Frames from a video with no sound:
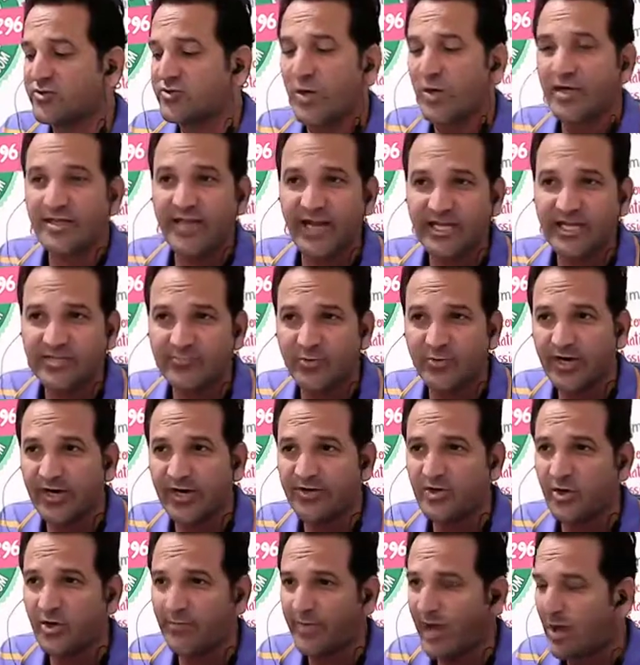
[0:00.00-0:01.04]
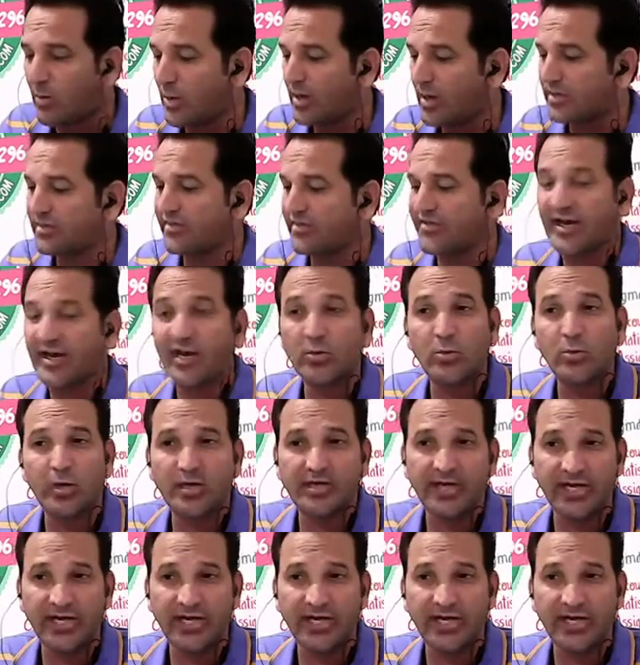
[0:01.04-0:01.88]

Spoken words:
one is exponential power. The second one is